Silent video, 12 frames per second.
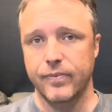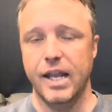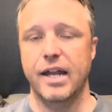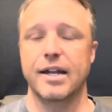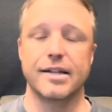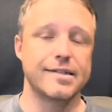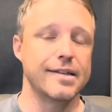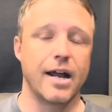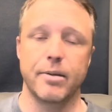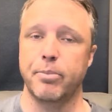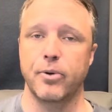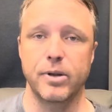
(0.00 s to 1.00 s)
And that's not
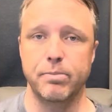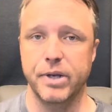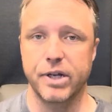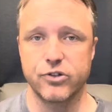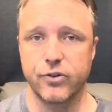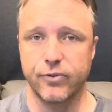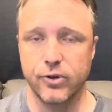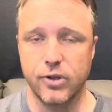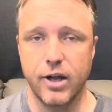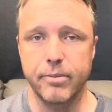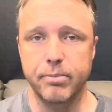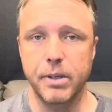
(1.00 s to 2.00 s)
a pretty picture for a
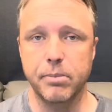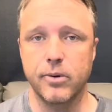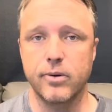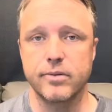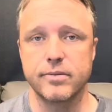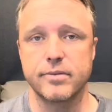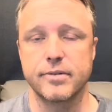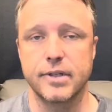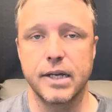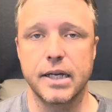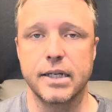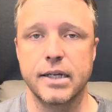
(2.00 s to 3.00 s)
lot of people,
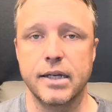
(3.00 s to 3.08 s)
okay?